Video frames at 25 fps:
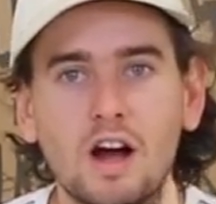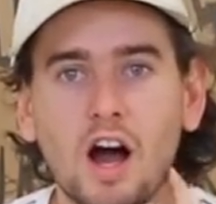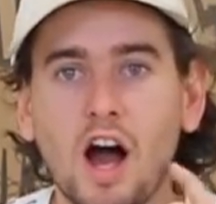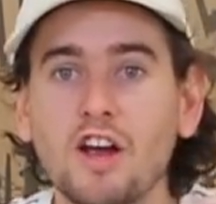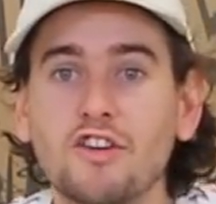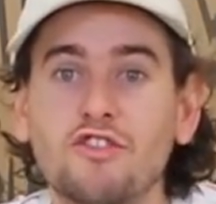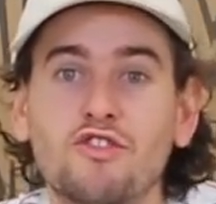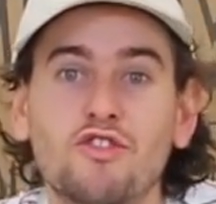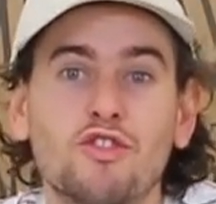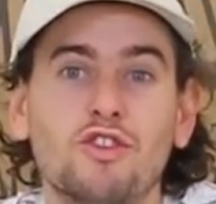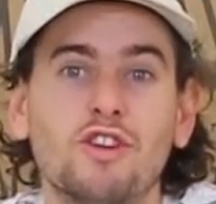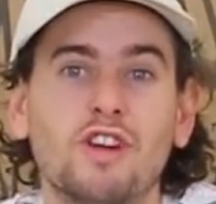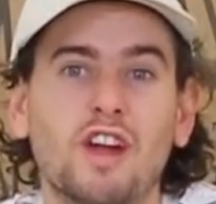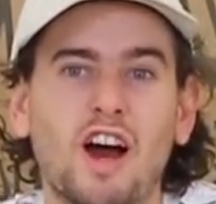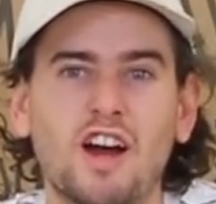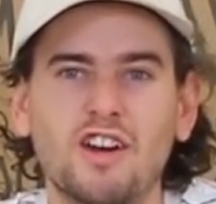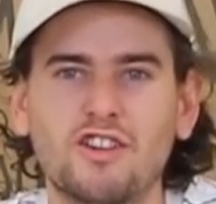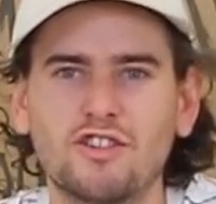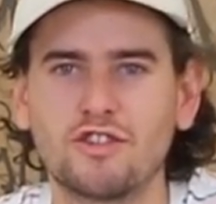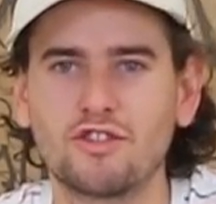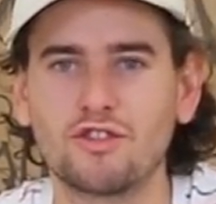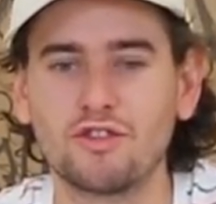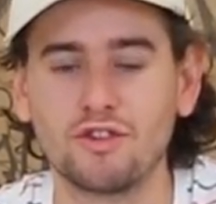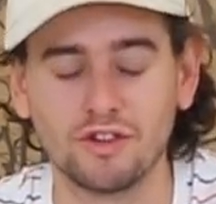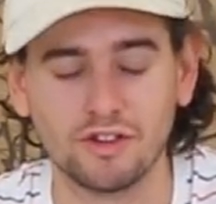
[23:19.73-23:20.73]
I
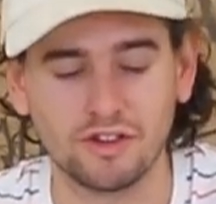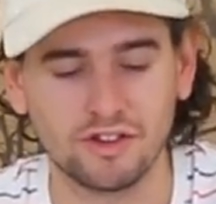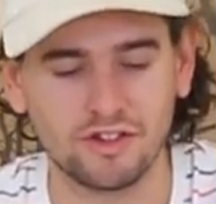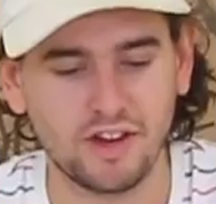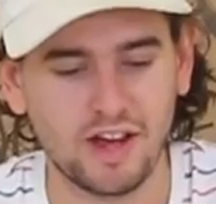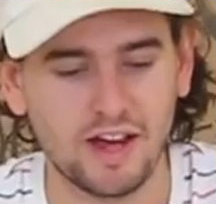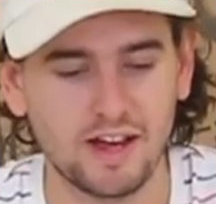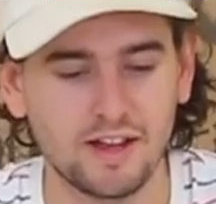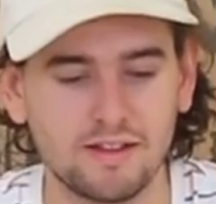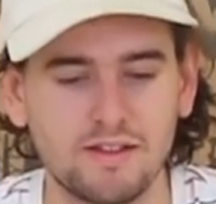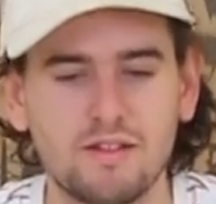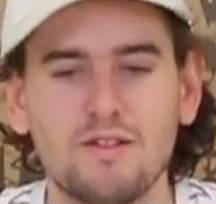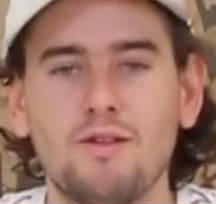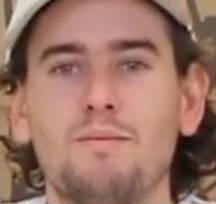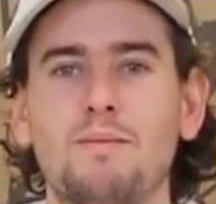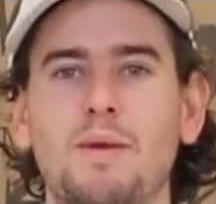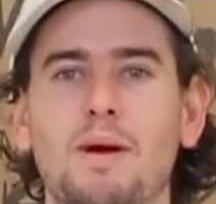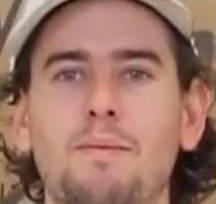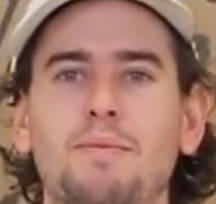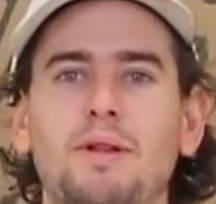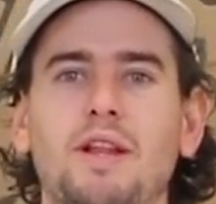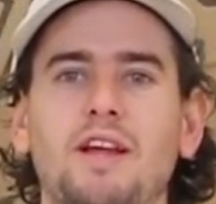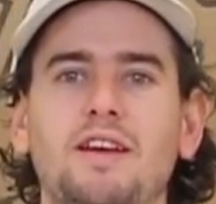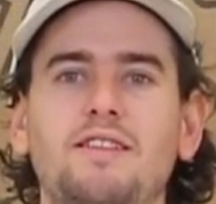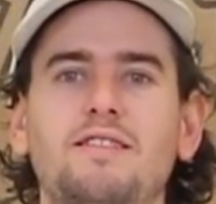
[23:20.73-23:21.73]
just shouldn't say. It's not
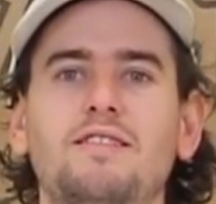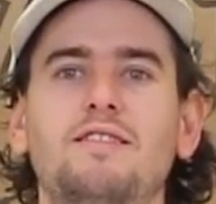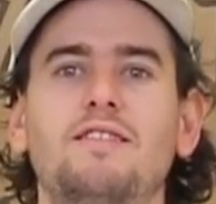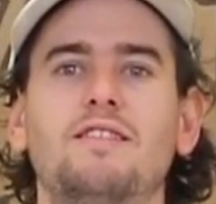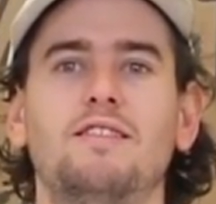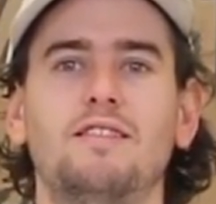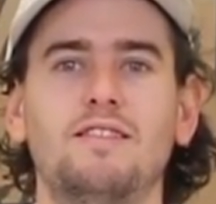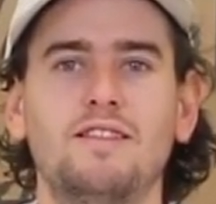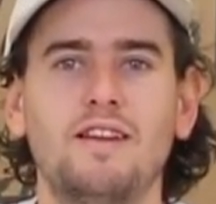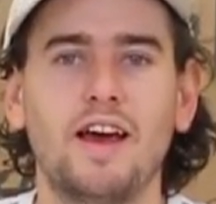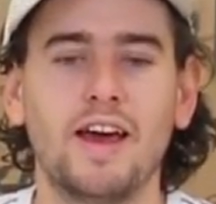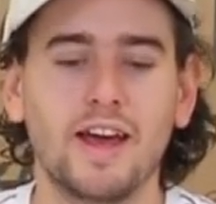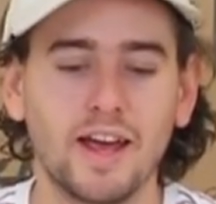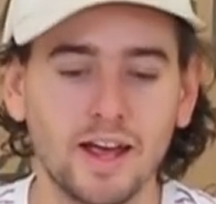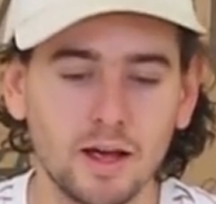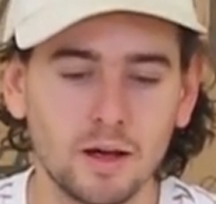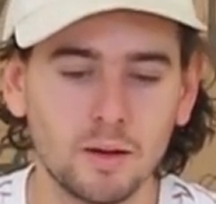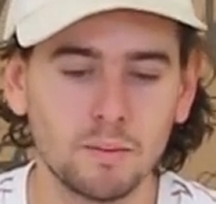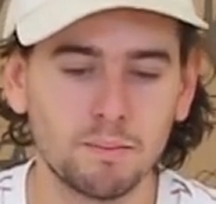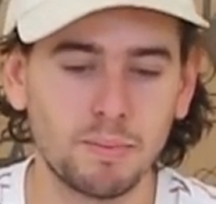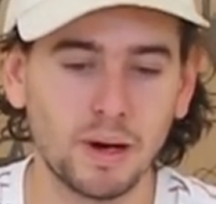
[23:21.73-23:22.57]
my place to say,